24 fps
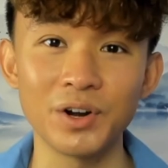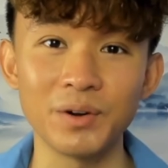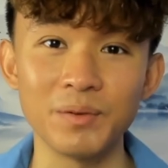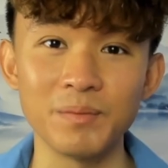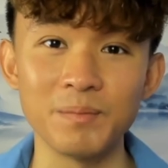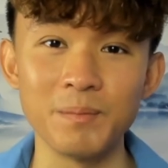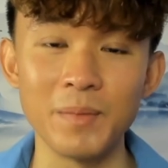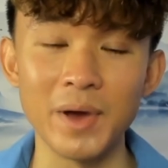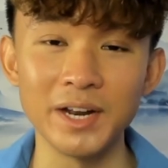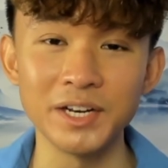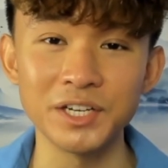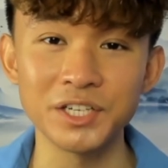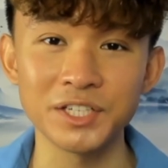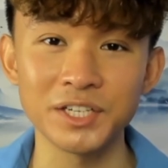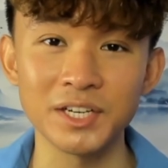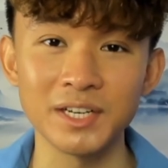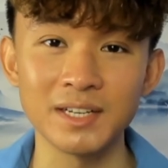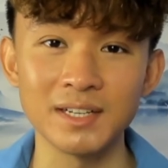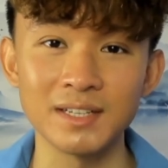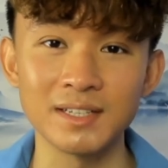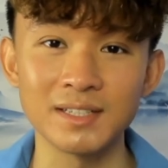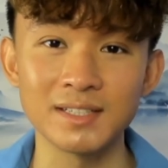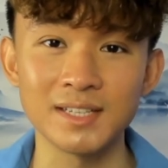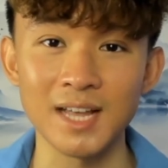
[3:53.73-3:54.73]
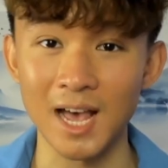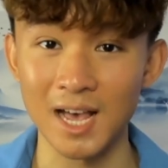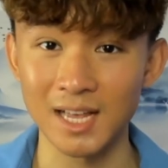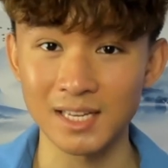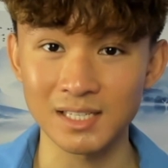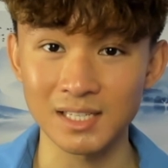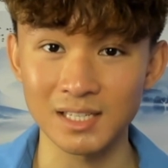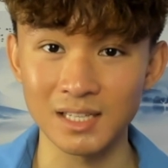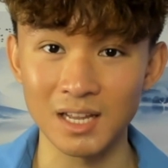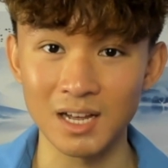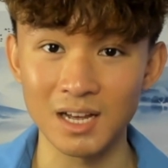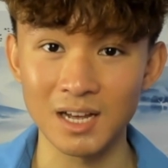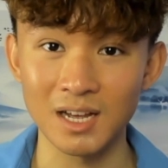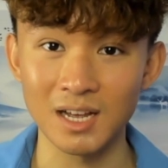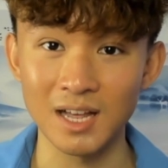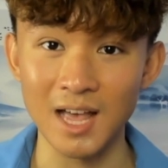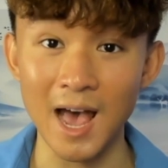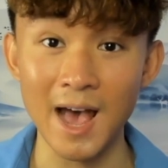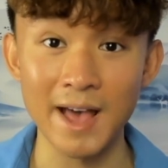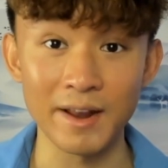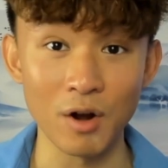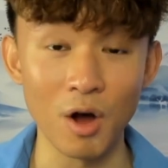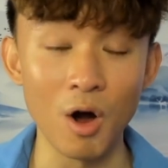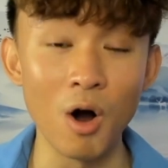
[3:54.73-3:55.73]
mentioned Tesla
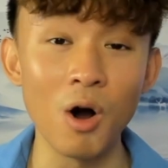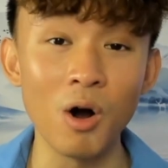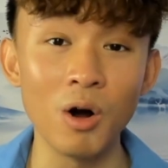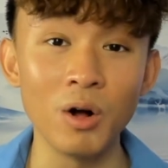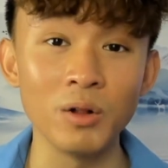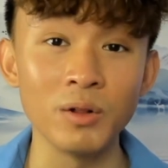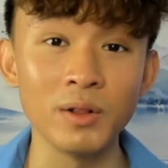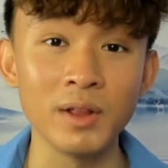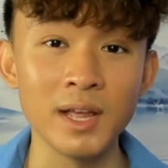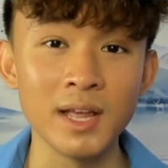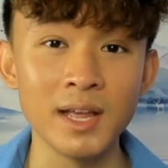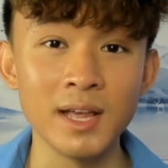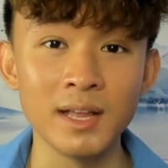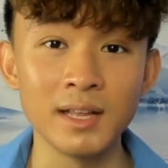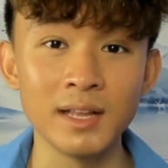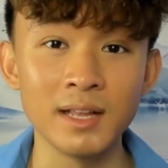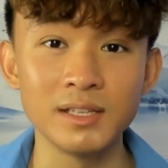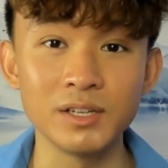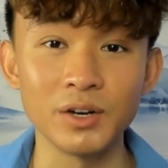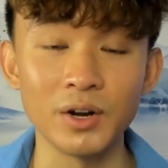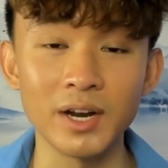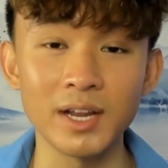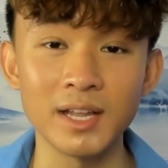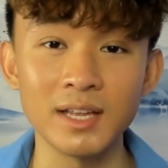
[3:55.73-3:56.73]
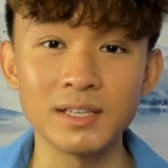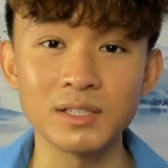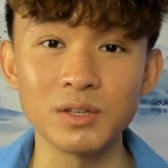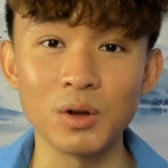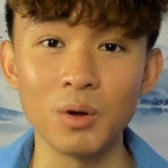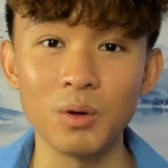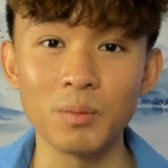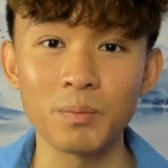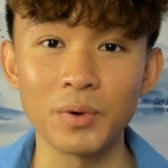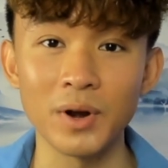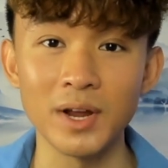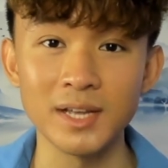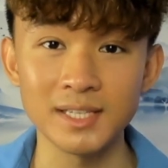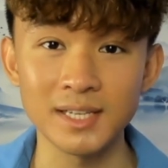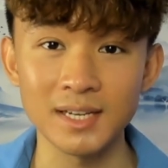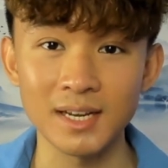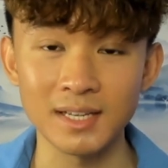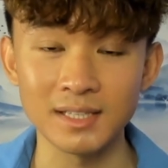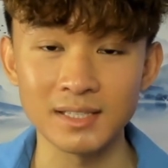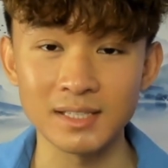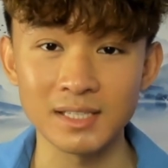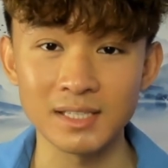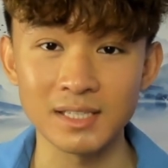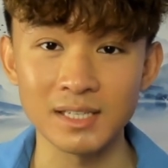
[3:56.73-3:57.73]
at all during his whole
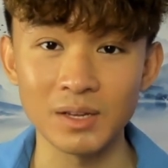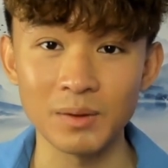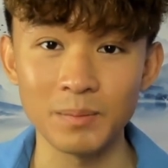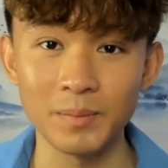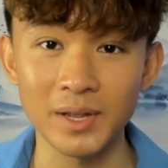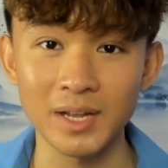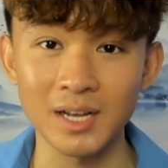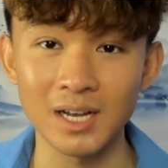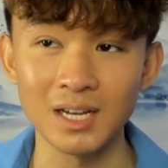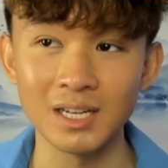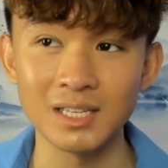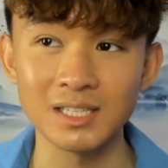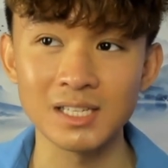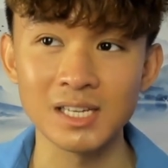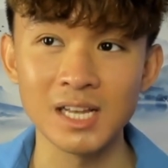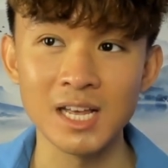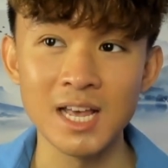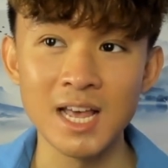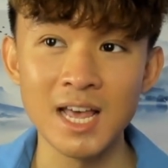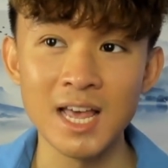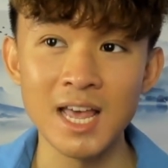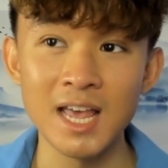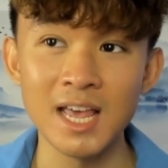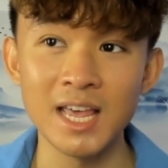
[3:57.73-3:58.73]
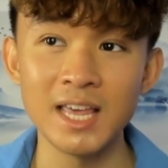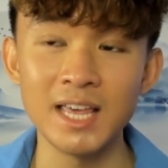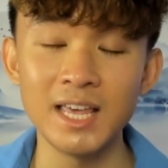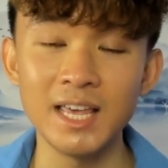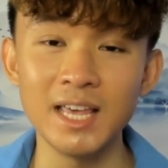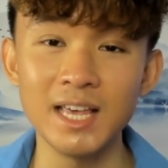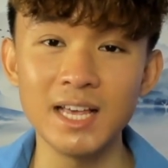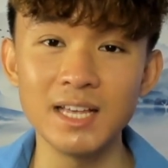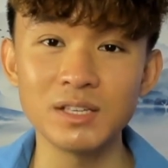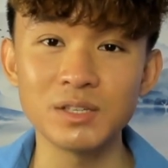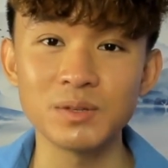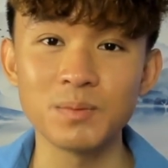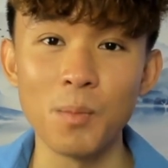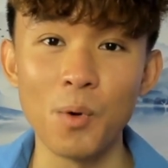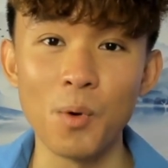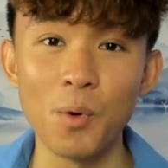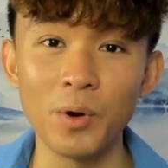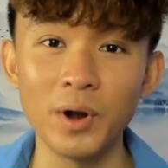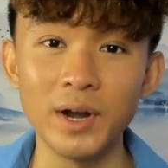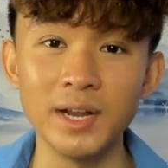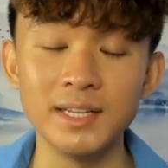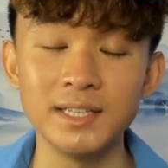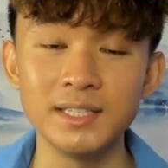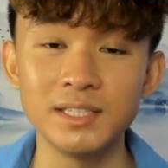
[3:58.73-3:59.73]
presidency because he is
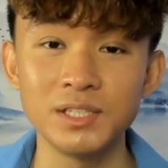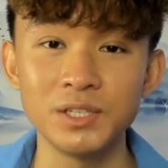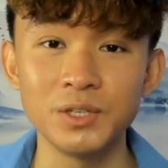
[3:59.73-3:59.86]
more into